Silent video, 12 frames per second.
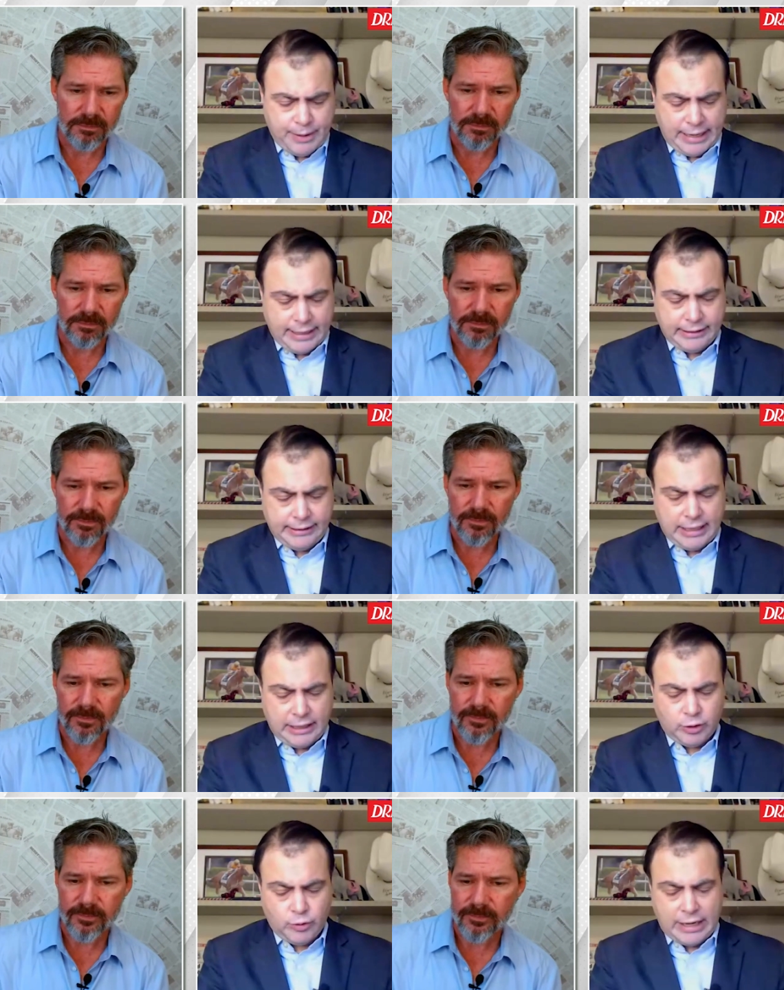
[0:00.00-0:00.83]
Speaker 1: back in the
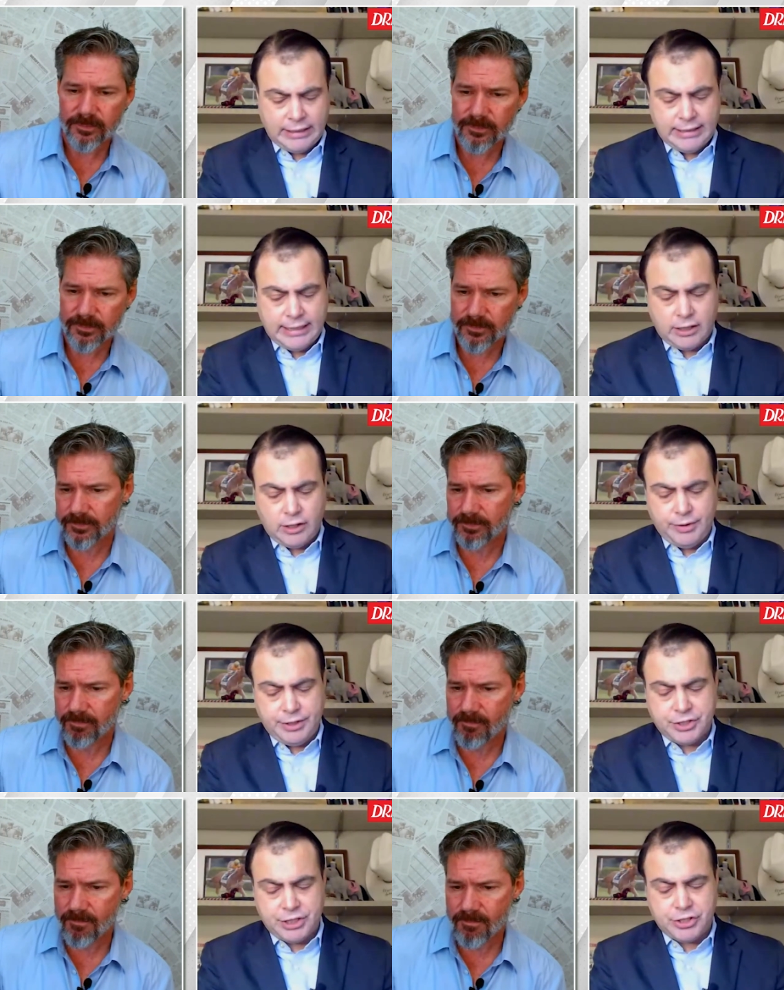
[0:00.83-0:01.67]
Adirondack, going
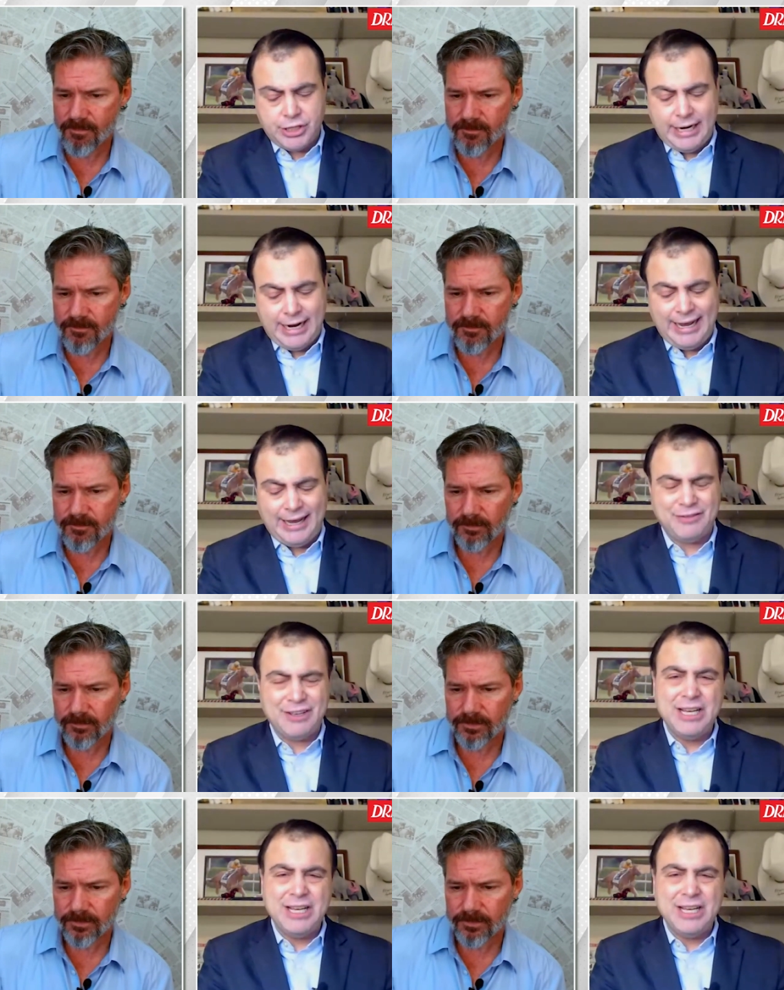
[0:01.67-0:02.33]
six and a half.